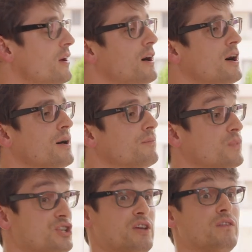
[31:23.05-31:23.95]
um,
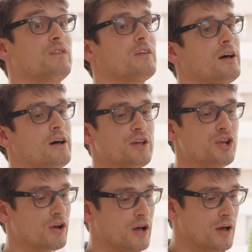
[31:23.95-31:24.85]
which is uh, you
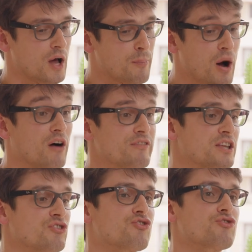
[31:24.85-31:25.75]
know a, a, part of
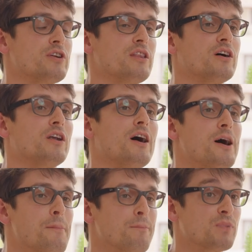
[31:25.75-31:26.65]
the industry that
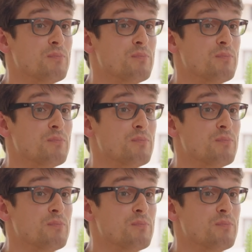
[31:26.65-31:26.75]
um,